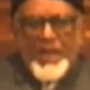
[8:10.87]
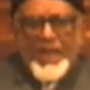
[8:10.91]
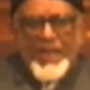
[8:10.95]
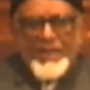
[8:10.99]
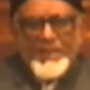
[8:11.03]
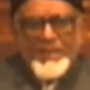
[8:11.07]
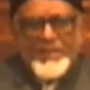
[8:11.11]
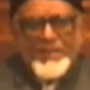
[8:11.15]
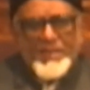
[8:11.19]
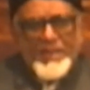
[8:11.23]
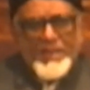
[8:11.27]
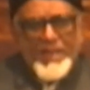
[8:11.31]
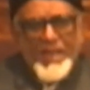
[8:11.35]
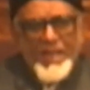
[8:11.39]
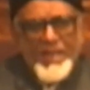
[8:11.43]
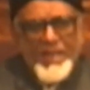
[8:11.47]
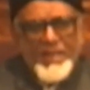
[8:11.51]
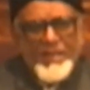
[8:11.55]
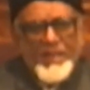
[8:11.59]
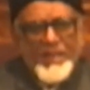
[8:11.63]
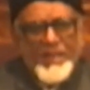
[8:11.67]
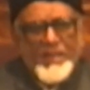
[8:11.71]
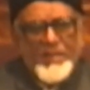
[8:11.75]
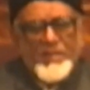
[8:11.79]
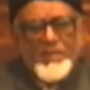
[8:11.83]
I
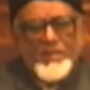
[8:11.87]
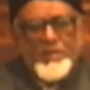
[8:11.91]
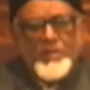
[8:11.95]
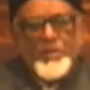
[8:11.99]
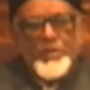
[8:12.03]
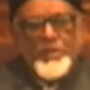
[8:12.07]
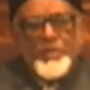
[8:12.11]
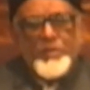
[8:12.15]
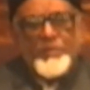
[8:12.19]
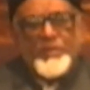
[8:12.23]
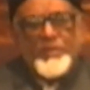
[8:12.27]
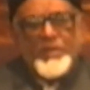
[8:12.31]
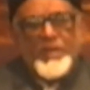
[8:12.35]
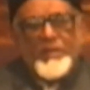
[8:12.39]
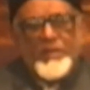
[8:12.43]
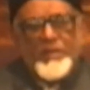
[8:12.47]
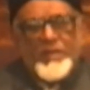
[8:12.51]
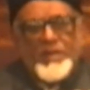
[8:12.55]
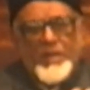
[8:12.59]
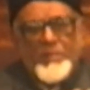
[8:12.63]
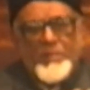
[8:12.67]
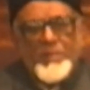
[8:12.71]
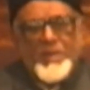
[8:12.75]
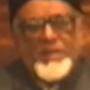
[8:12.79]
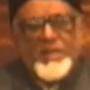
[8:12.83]
say that you, there will
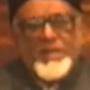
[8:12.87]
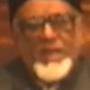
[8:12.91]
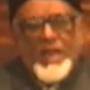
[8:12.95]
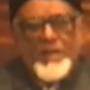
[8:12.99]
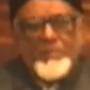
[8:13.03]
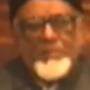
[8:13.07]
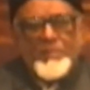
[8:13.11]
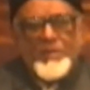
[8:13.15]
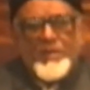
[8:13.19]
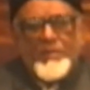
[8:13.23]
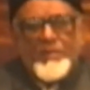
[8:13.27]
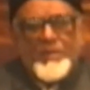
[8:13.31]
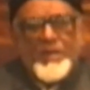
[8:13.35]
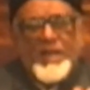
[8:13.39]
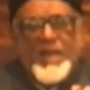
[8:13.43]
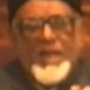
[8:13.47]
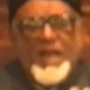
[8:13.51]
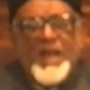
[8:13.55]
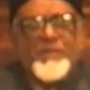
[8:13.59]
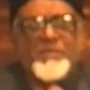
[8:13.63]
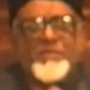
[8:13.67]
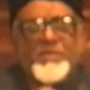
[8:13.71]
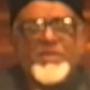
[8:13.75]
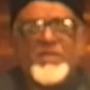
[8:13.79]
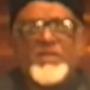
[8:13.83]
come a time in our
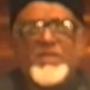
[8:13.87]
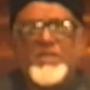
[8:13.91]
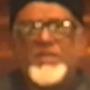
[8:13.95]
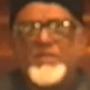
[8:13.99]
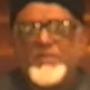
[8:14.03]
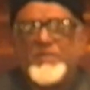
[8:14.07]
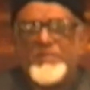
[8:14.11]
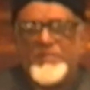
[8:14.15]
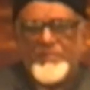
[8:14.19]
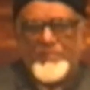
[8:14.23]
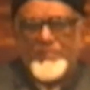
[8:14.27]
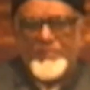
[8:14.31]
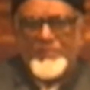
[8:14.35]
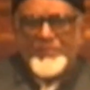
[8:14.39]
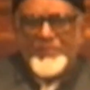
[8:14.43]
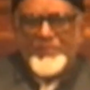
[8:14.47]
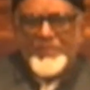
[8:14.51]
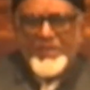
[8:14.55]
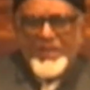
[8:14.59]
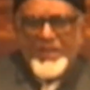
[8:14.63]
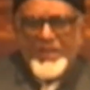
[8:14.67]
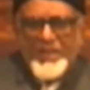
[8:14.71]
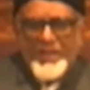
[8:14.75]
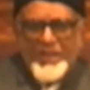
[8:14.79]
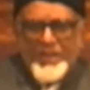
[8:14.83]
lives
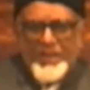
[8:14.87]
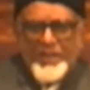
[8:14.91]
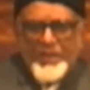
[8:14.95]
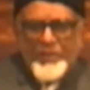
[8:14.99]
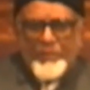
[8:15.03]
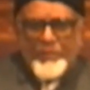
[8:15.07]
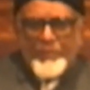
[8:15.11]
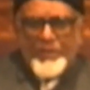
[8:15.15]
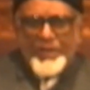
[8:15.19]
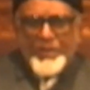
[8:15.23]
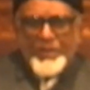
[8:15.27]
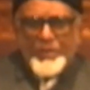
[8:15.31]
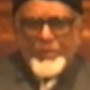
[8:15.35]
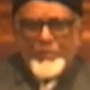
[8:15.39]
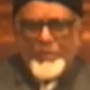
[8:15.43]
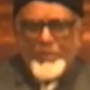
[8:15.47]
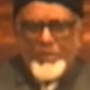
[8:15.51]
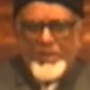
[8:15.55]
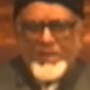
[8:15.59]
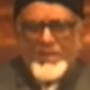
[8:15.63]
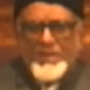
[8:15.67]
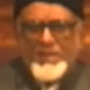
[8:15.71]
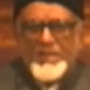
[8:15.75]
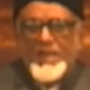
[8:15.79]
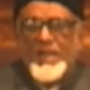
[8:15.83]
when you
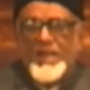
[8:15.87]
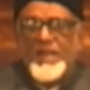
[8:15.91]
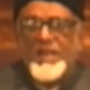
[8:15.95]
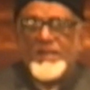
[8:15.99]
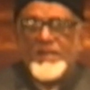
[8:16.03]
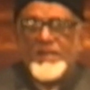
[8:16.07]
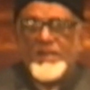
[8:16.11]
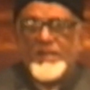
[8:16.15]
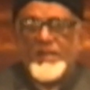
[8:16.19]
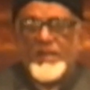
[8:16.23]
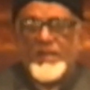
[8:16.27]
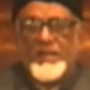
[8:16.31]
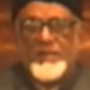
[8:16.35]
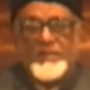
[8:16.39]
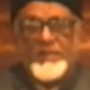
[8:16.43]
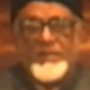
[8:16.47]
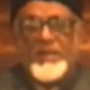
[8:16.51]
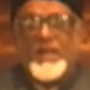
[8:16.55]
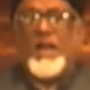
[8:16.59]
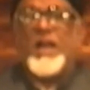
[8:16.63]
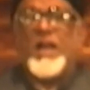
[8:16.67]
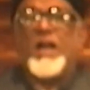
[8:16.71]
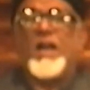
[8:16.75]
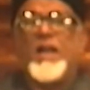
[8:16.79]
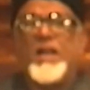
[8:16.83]
will say that
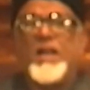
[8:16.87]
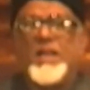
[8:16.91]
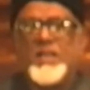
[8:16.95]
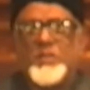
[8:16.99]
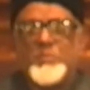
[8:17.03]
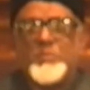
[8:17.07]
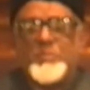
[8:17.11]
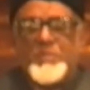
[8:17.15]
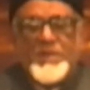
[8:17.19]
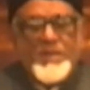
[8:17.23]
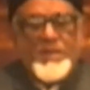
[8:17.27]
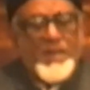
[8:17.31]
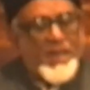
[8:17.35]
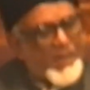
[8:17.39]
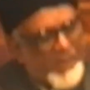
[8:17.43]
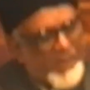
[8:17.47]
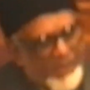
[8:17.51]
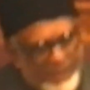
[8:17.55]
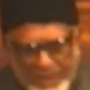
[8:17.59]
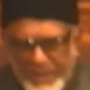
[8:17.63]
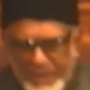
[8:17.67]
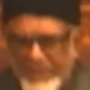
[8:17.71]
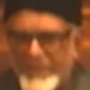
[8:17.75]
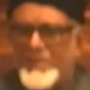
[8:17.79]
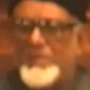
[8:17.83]
Allah has been
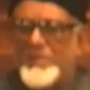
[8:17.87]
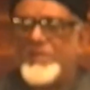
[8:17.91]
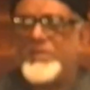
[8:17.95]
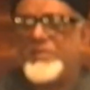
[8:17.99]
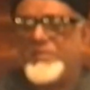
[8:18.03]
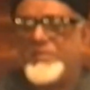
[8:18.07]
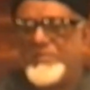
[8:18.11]
unkind.